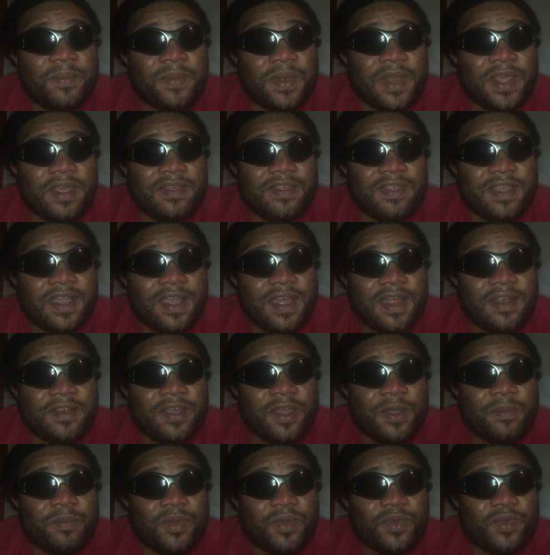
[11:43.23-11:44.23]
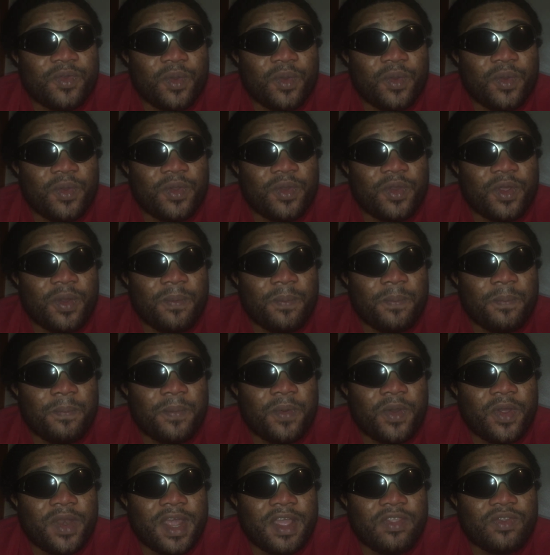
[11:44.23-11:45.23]
please, they can't help you. So you don't
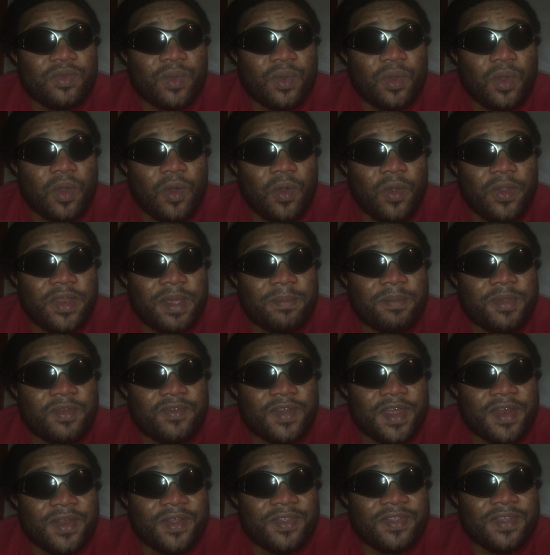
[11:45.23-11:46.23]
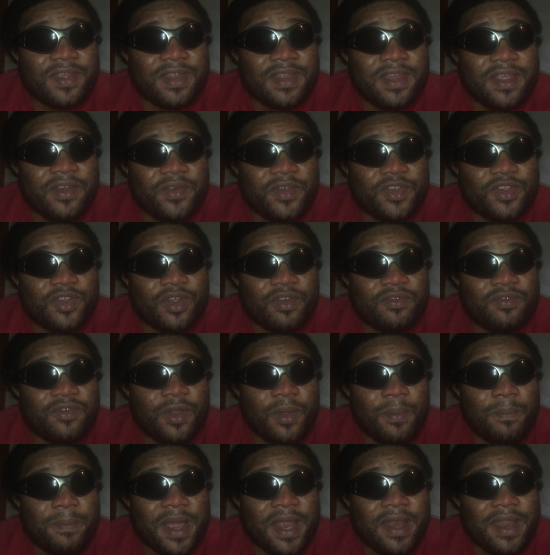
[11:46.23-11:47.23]
bother to call them if you're not in the region of
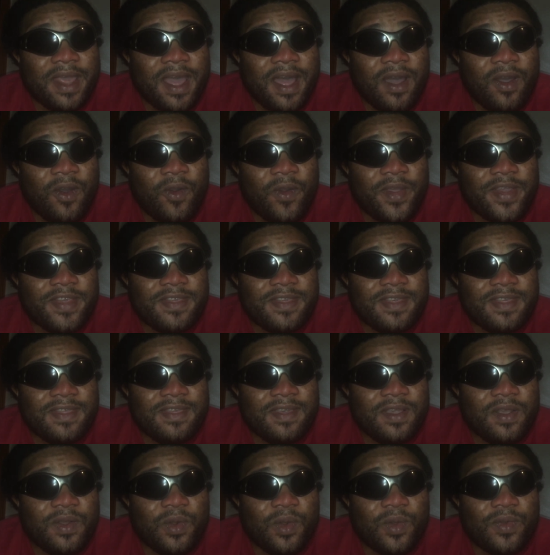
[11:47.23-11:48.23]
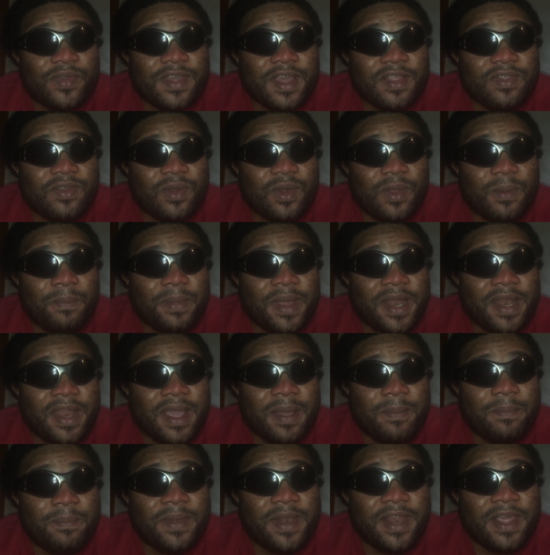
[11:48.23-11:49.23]
Lombardia or a city closer to
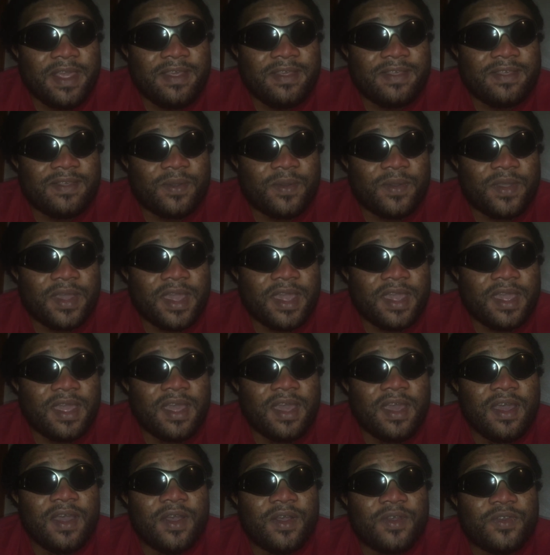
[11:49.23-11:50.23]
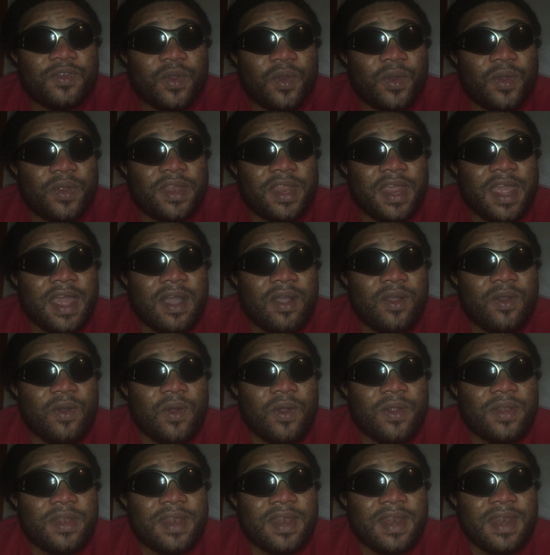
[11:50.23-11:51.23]
Lombardia, please. Okay, so they are
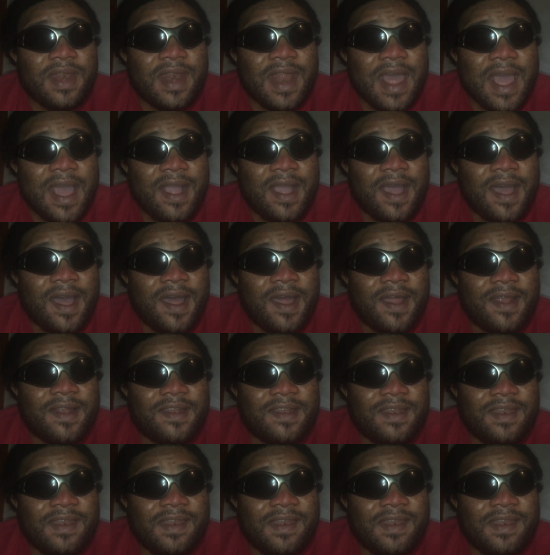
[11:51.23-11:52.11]
called Naga,